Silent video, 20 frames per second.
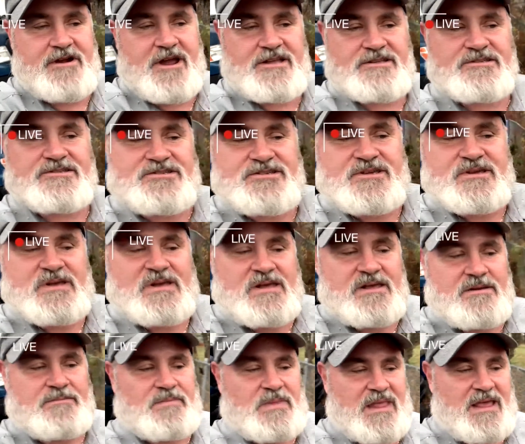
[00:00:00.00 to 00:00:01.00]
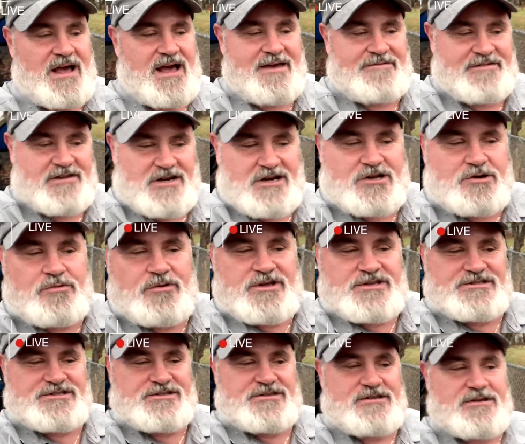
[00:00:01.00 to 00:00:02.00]
Friends, I've got a
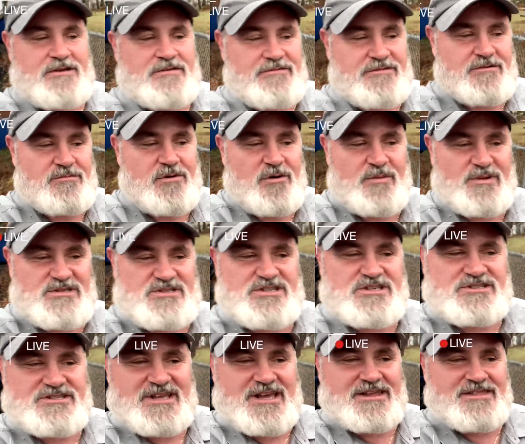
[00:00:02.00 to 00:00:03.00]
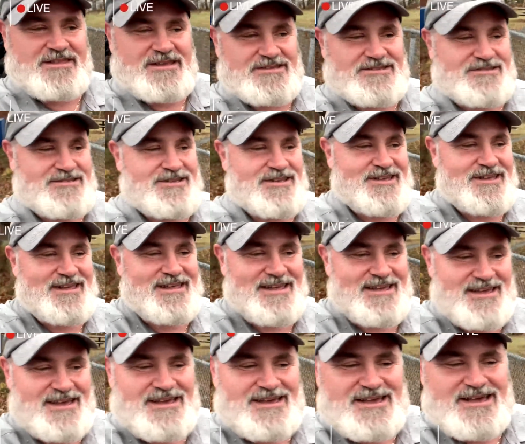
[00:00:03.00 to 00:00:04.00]
quiz for moments just like this.
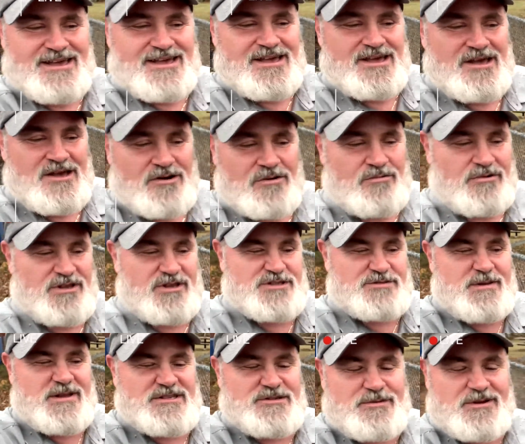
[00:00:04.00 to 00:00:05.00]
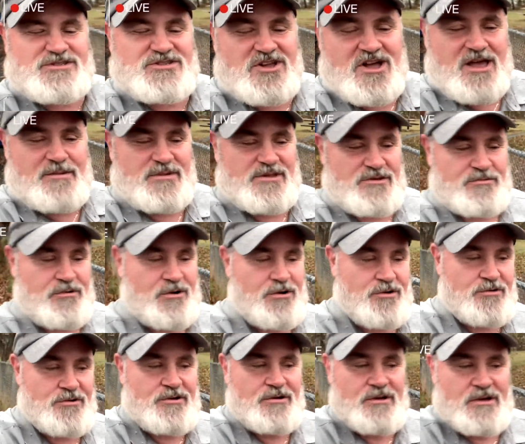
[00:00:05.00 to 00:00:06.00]
When you spend so much time on the
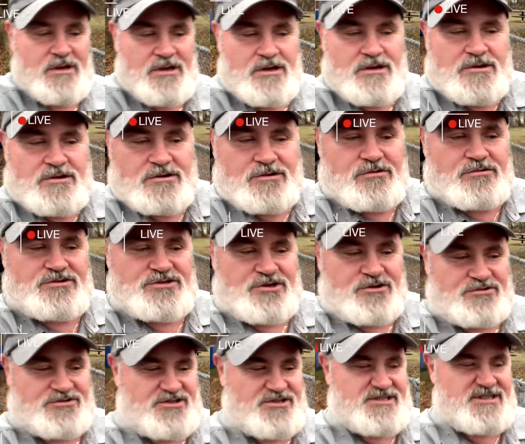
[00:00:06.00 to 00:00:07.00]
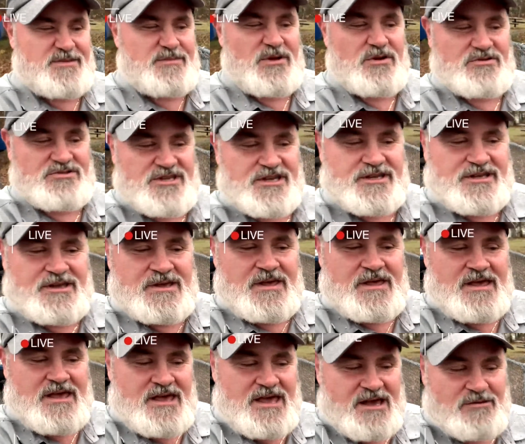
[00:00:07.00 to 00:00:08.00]
road, who chooses the music
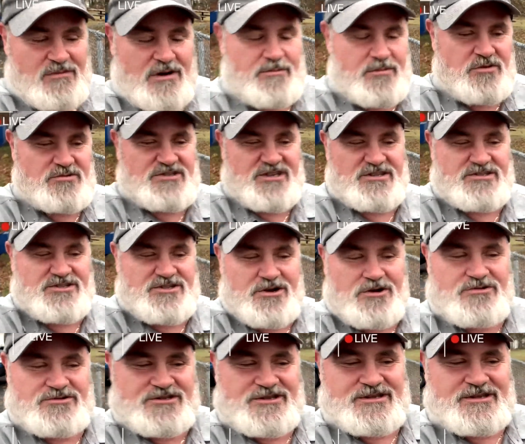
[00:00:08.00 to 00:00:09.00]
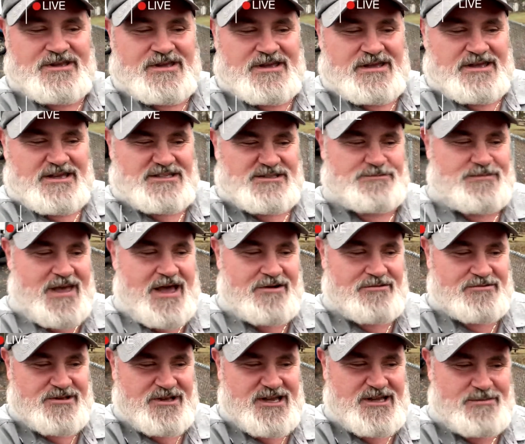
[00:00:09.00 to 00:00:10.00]
and what music is chosen is
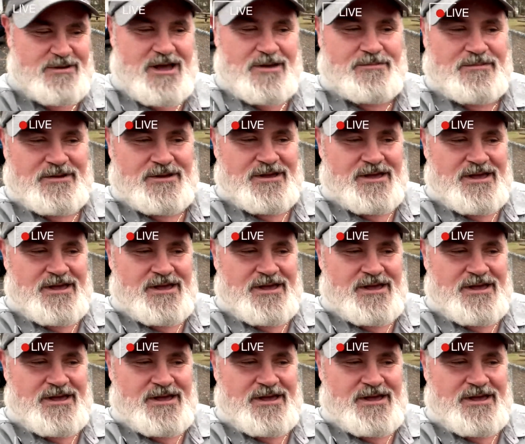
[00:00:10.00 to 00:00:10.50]
bound to come up.